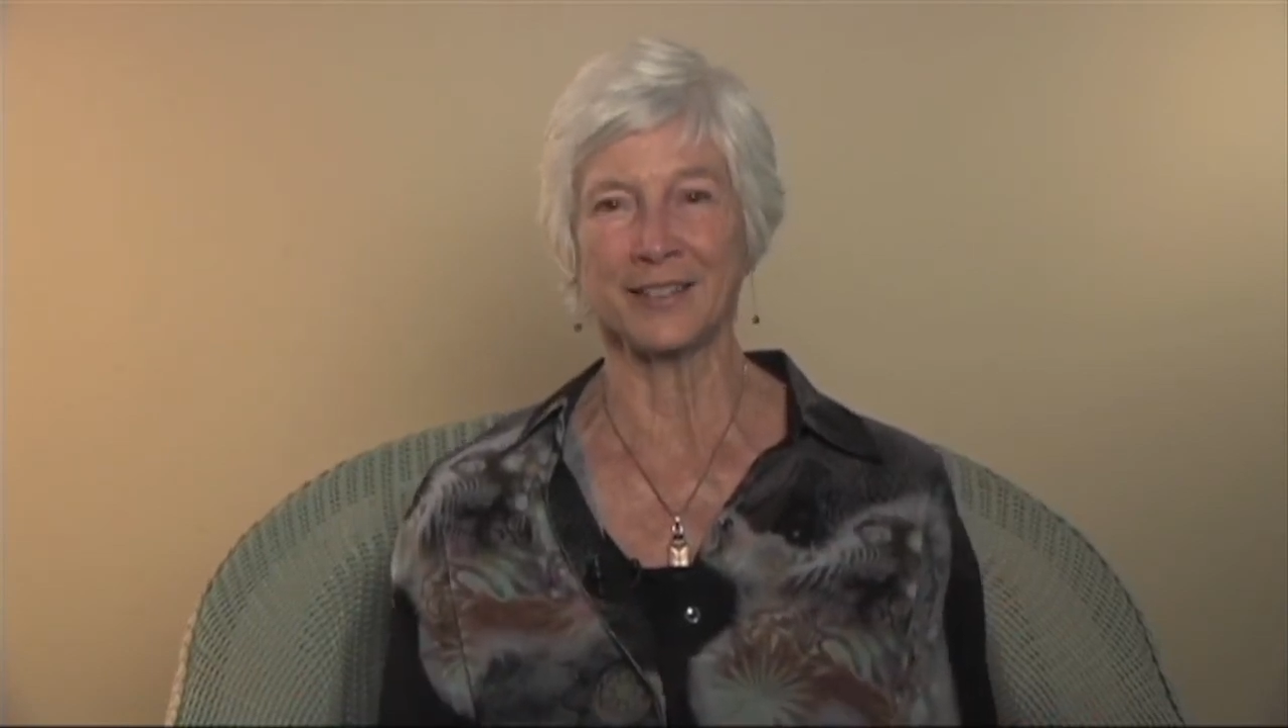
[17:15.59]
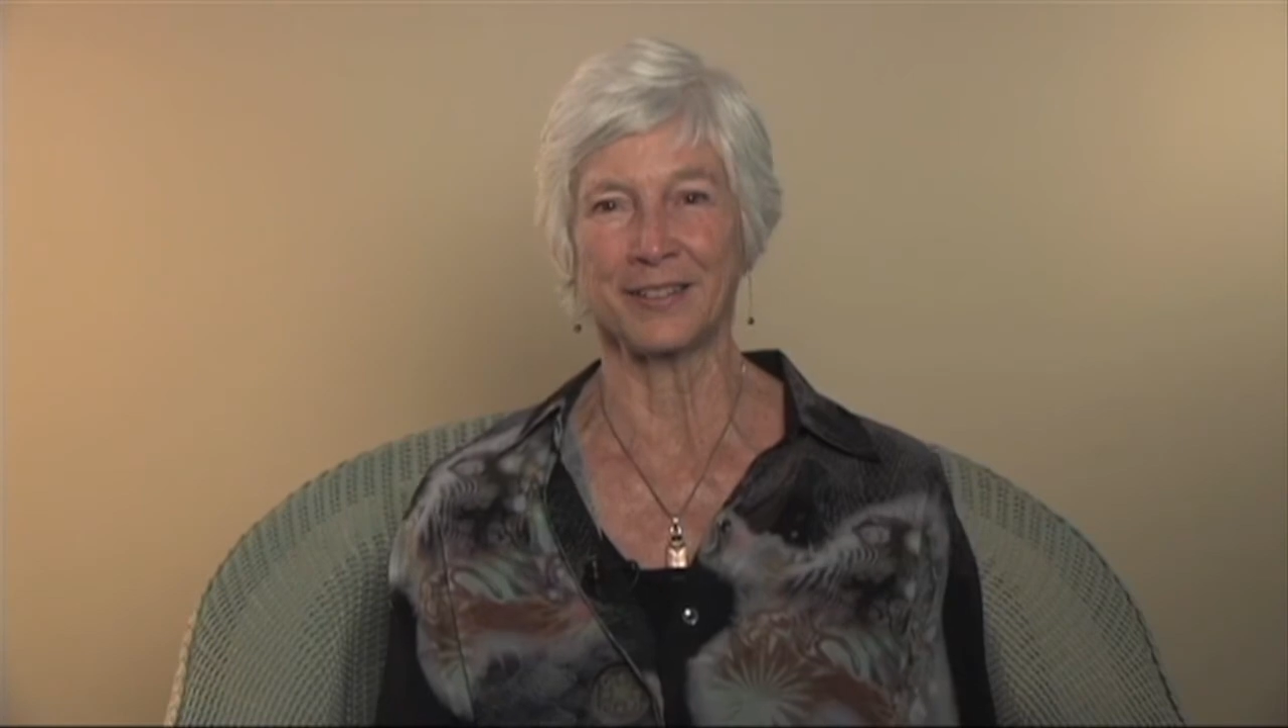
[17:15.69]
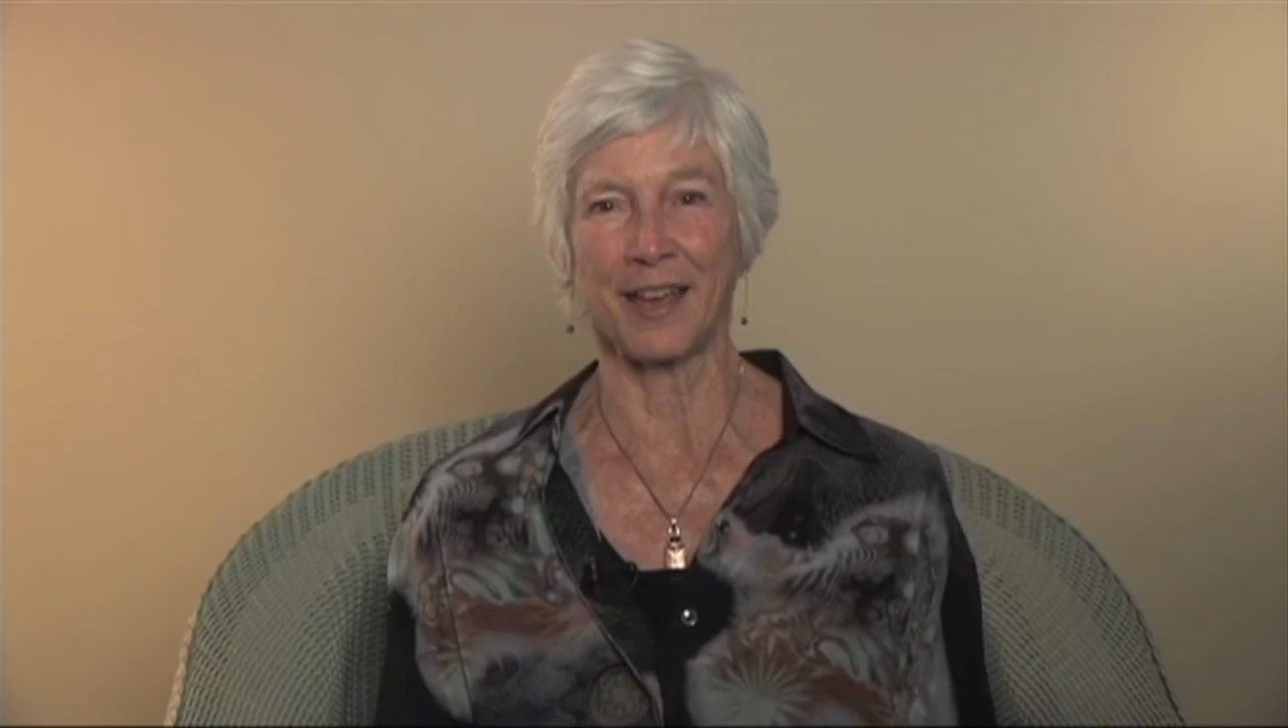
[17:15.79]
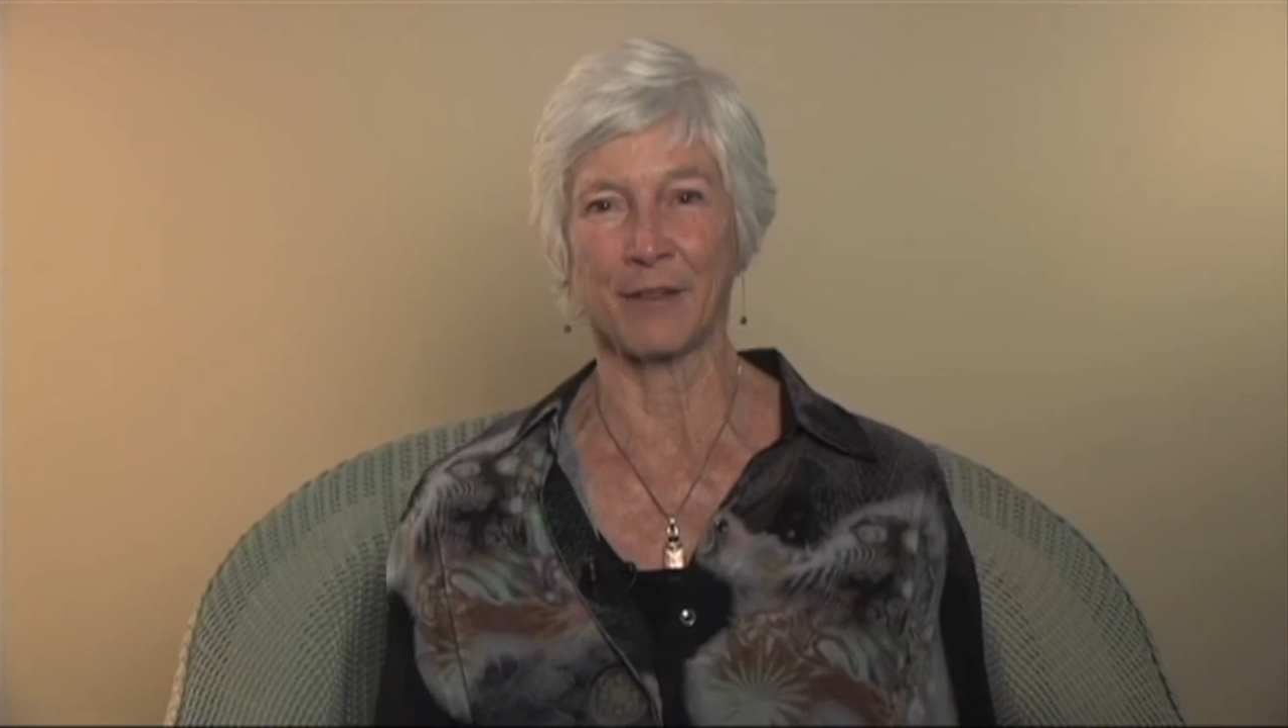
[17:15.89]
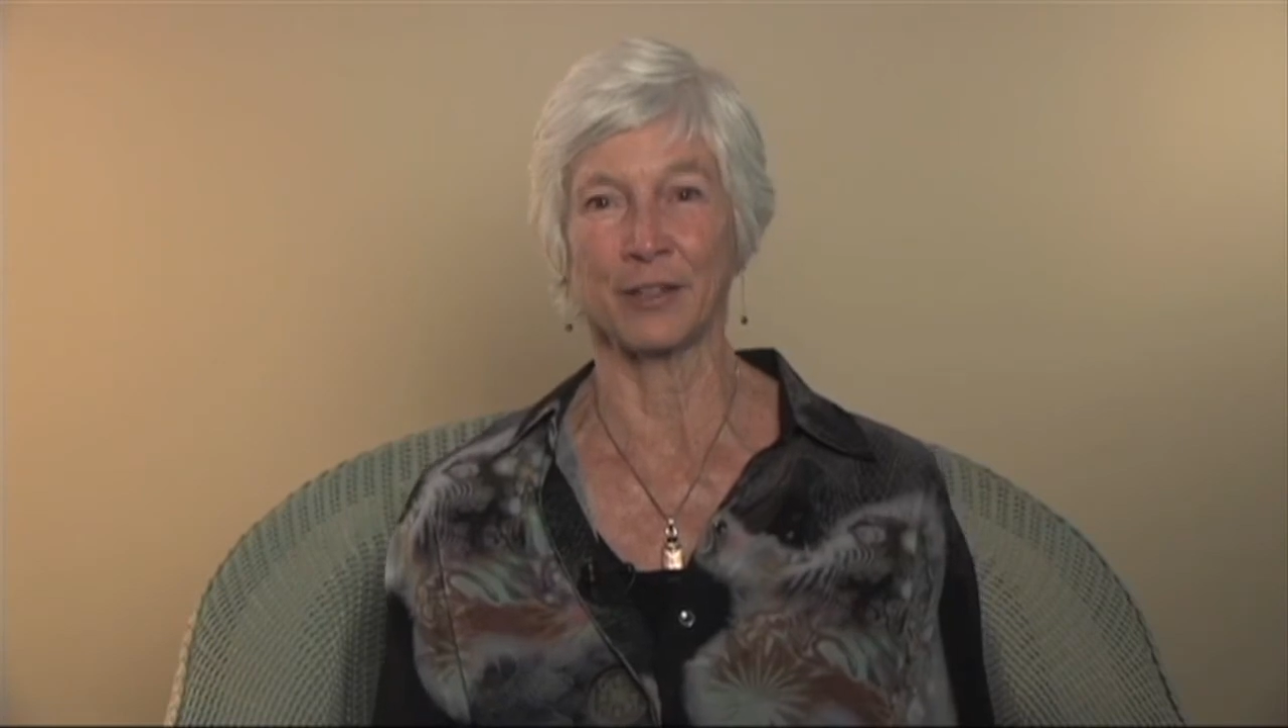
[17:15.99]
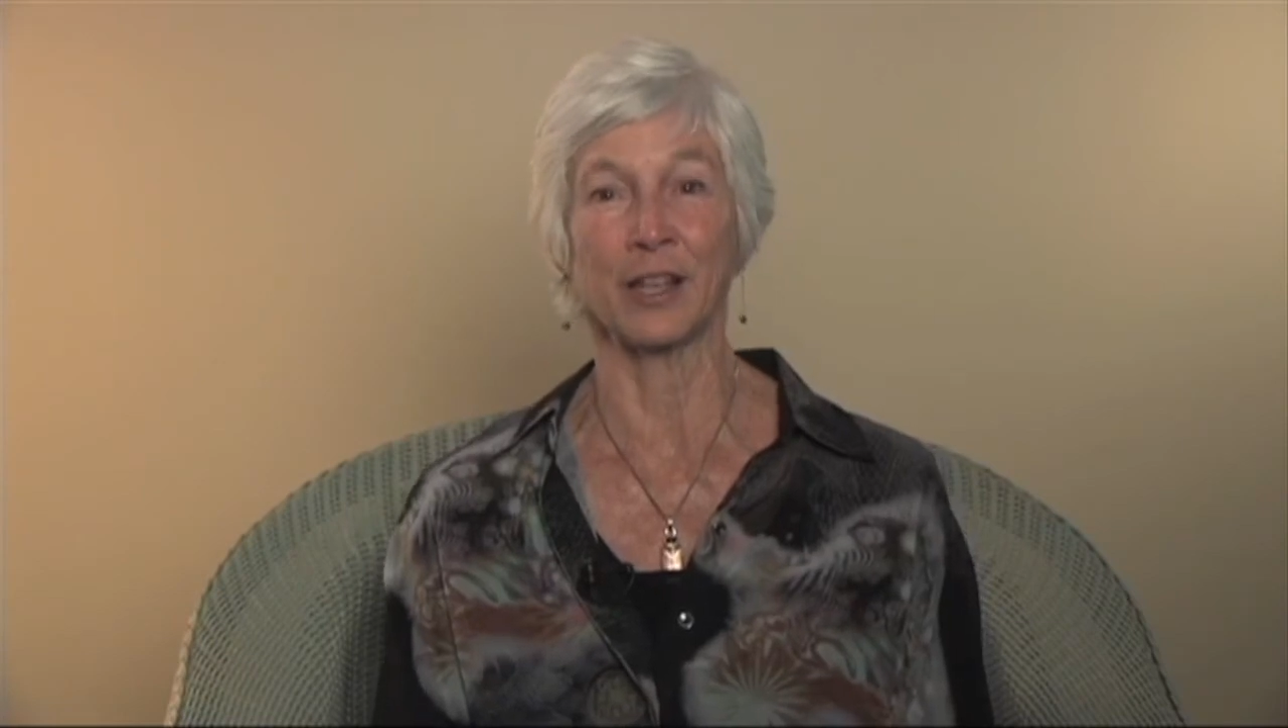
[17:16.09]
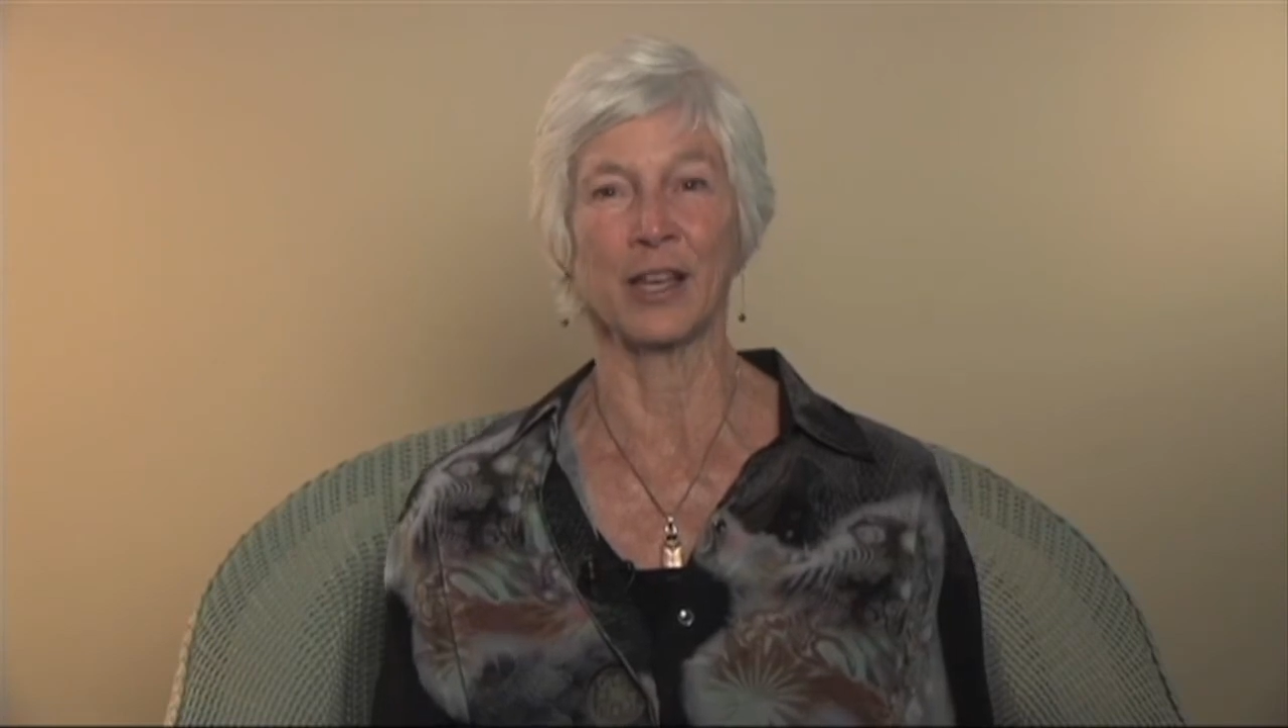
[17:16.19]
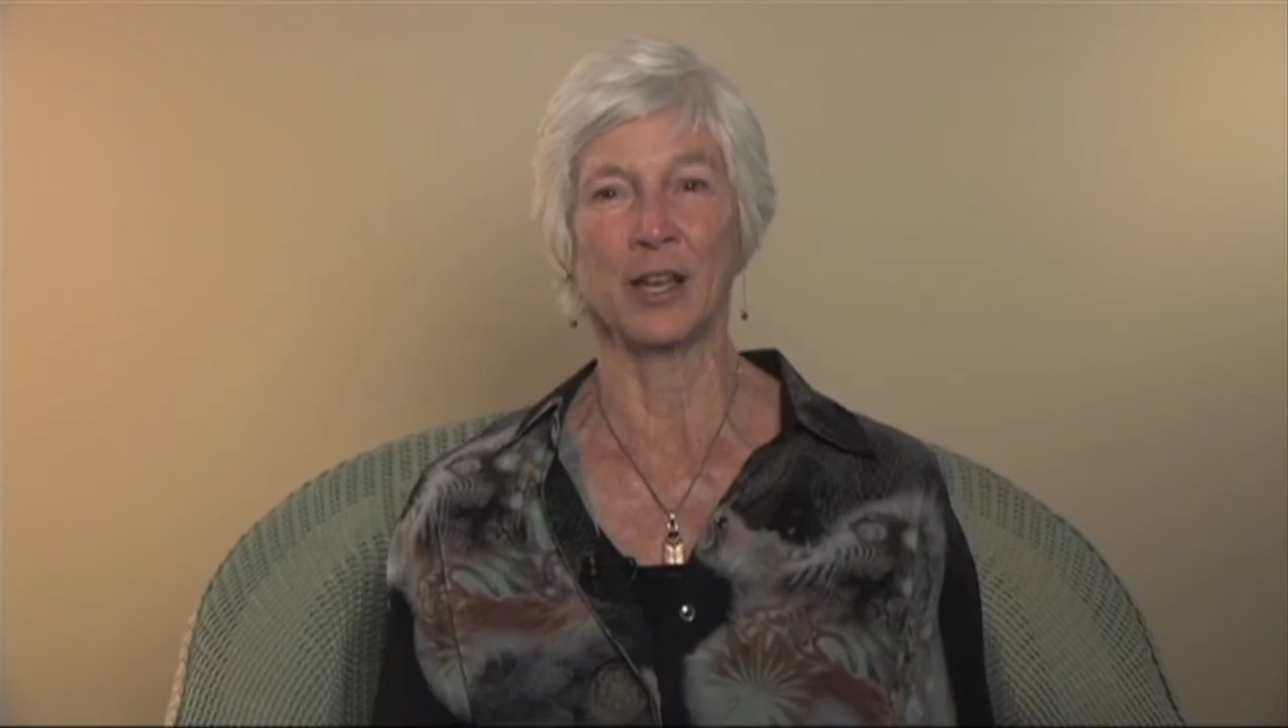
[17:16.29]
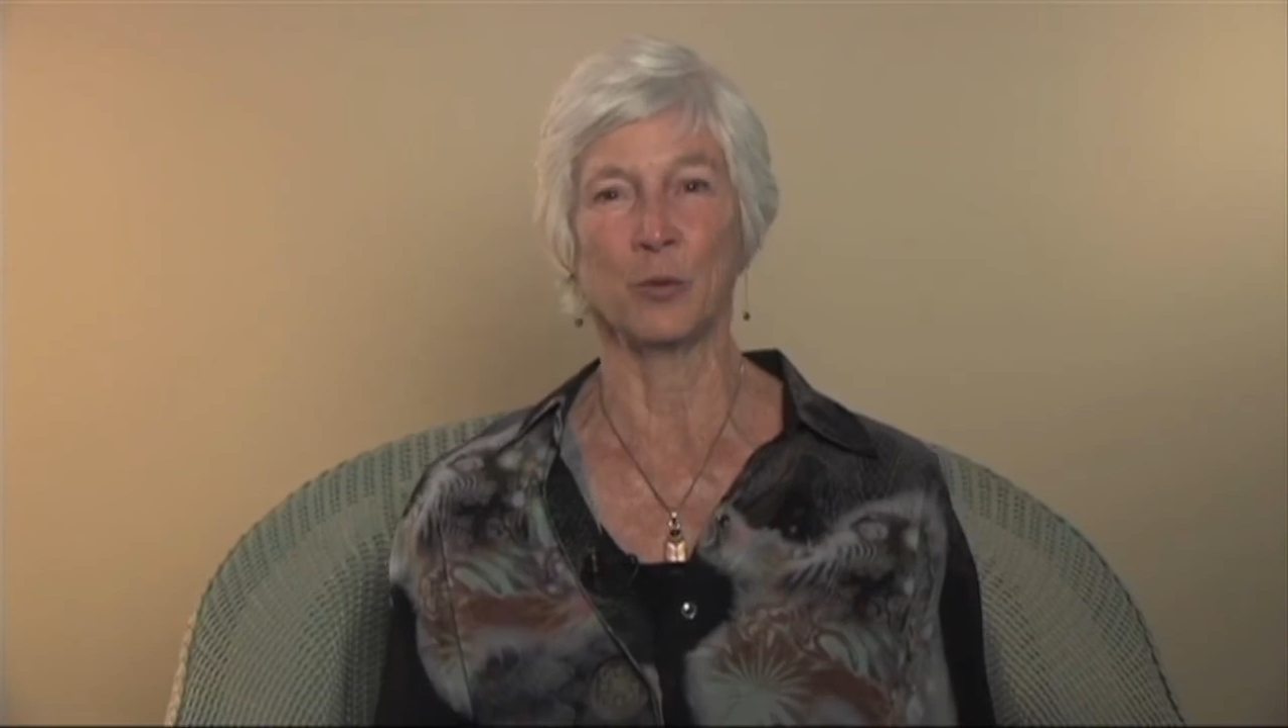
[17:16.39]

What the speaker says: is having